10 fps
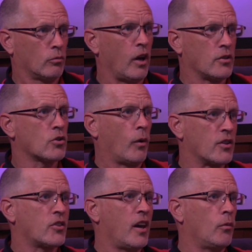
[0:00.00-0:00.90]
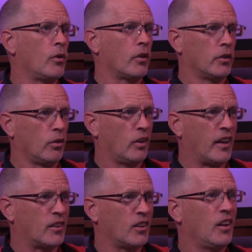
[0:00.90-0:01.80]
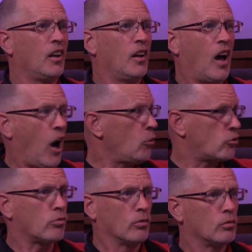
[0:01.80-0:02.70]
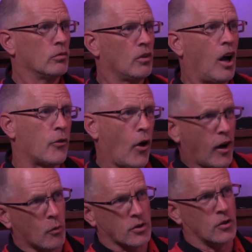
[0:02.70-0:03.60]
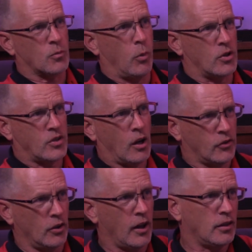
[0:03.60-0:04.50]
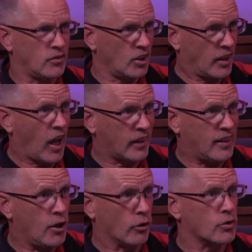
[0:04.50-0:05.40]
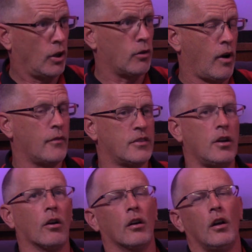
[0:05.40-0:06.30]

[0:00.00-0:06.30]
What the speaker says: right? So I say it with a little like, ouch. I thought I was in a sports town till I got here, till I arrived here.